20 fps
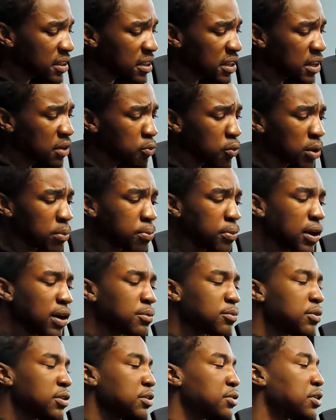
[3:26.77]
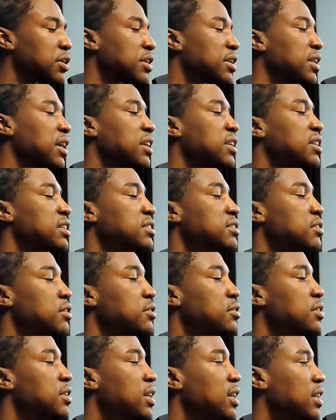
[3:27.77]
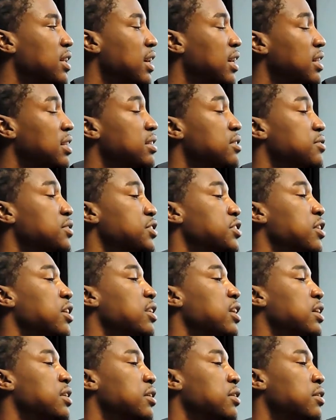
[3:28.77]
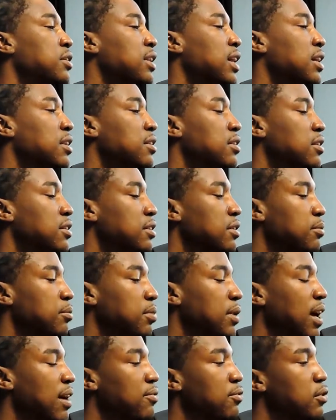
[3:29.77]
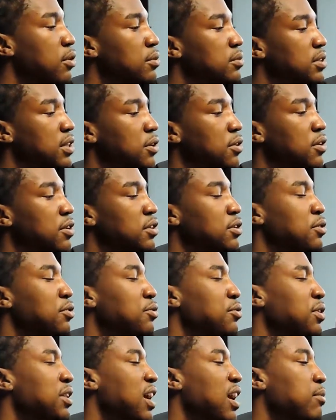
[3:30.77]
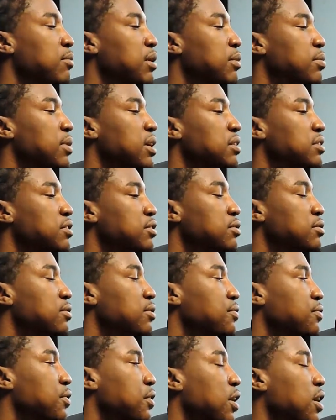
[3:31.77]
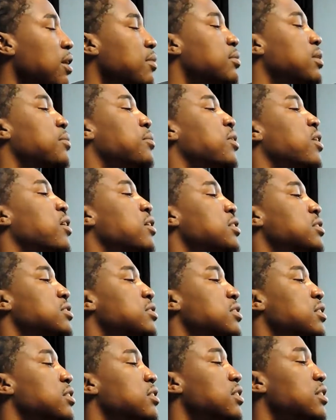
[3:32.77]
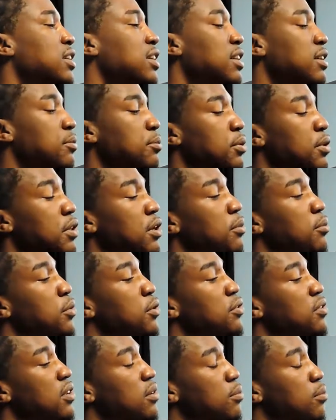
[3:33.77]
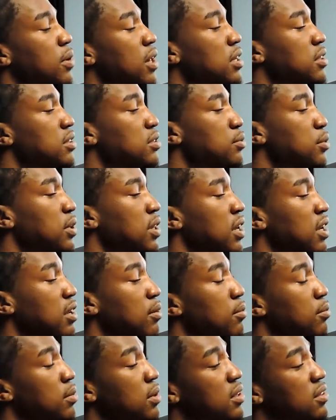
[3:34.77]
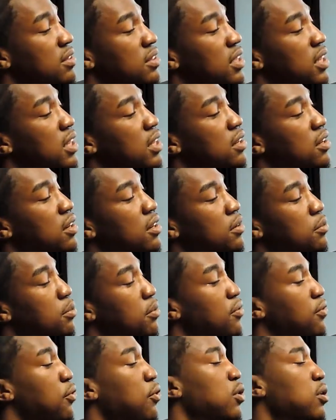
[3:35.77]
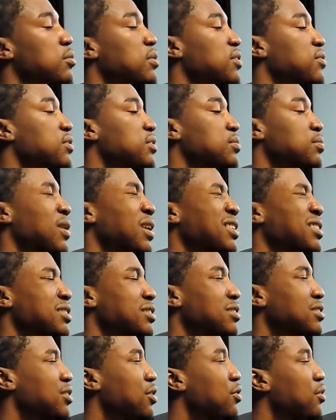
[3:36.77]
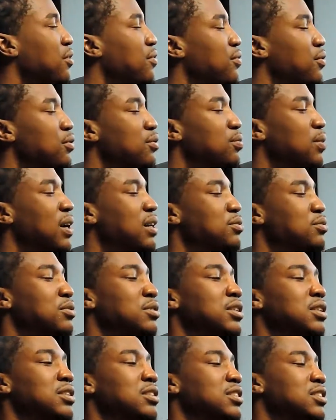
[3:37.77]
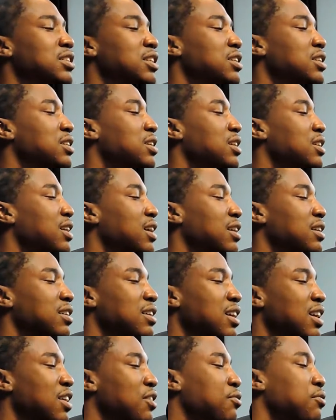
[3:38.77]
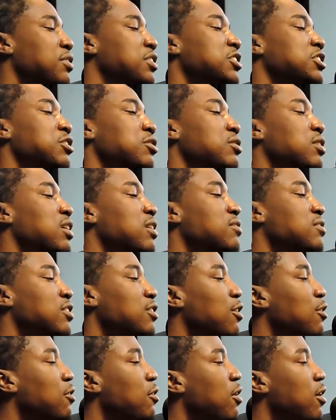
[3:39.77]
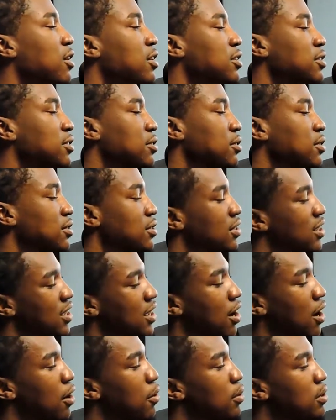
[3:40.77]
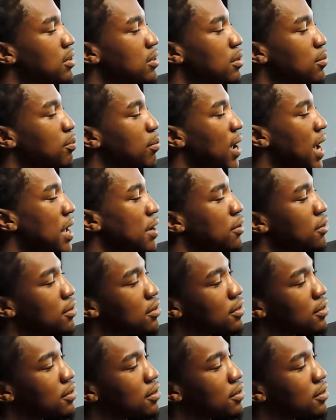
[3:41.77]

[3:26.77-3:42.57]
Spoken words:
One problem with North Carolina is, though, like at least for Charlotte, I know a lot of the platforms, you don't really have many places for upcoming artists to put their music places where they could be seen or perform different spots, because there's only a few spots within the city that like really show love to local artists, so it's always a battle